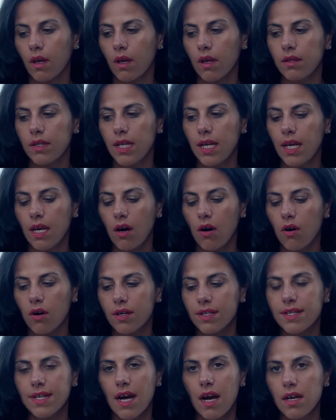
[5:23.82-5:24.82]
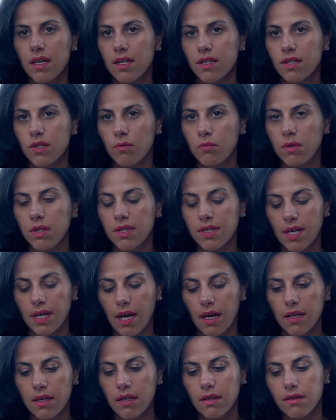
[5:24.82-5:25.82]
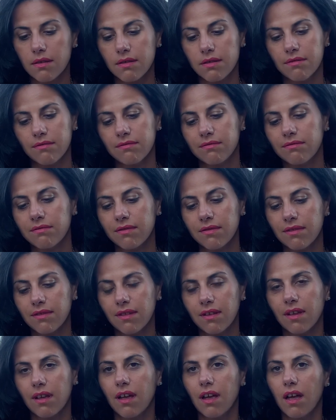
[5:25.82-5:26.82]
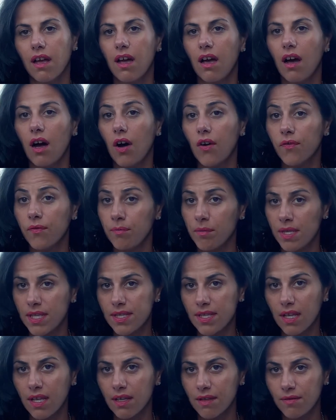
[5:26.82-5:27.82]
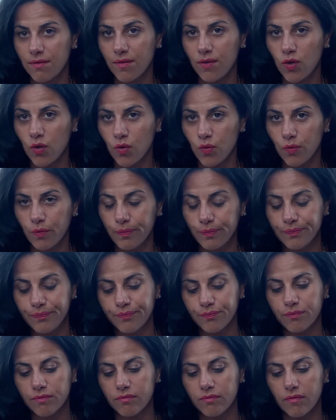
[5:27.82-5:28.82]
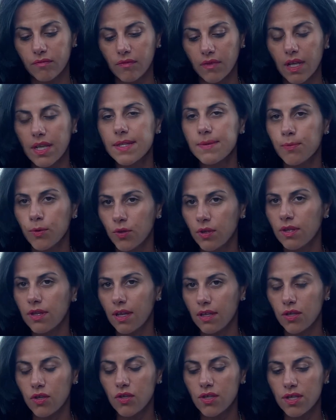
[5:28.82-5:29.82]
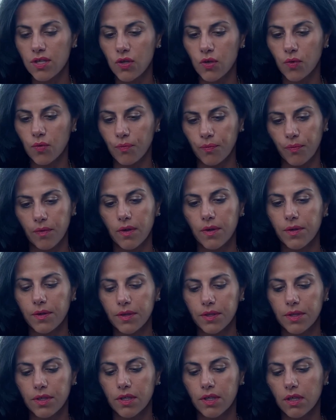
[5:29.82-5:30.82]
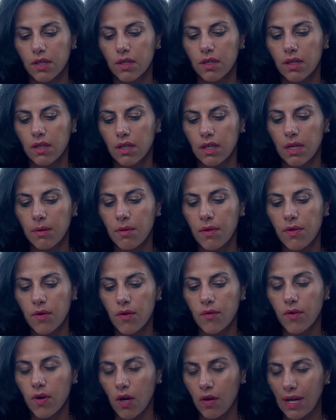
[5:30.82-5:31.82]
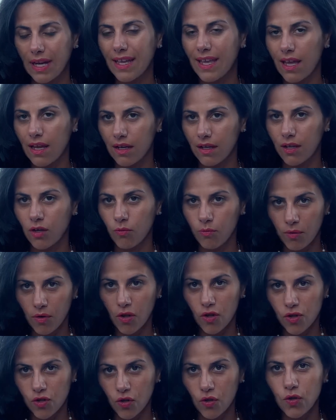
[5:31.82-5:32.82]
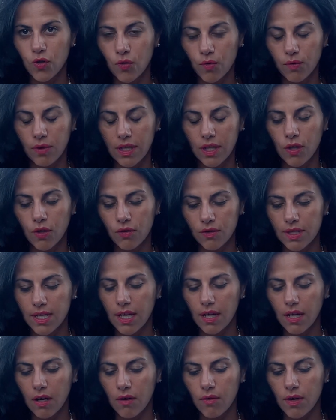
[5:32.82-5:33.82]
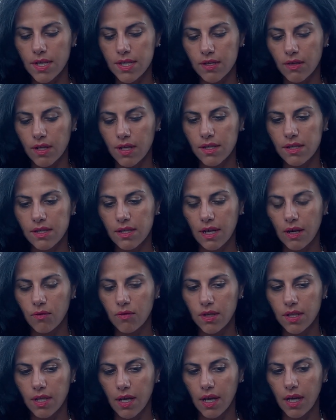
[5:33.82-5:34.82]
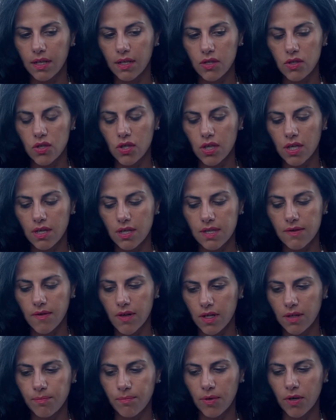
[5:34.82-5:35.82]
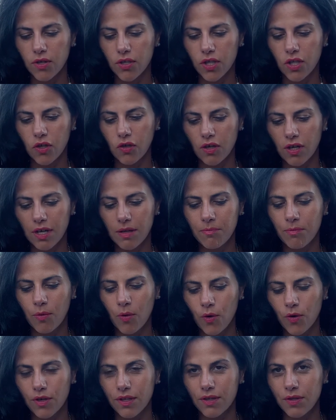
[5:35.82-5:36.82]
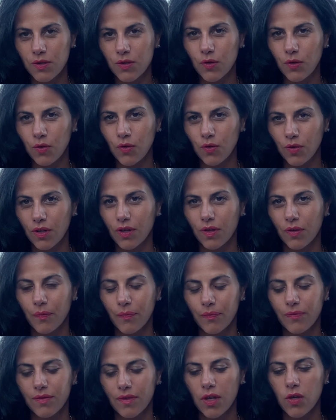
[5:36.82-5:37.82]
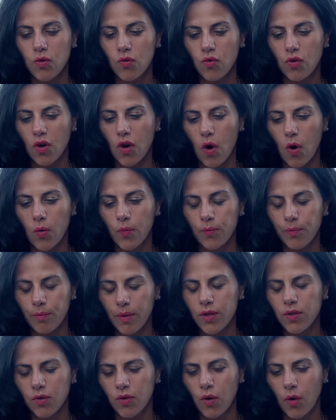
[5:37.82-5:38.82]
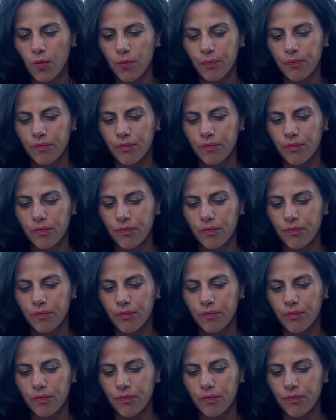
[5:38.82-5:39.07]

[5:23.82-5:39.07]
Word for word: They are tired to be tired of missing you. Let's put that to you. Timothy, of, uh, again, could be also you, Leo. Take a resonate. I read the energy here. It's very particularly important to that you know, but you know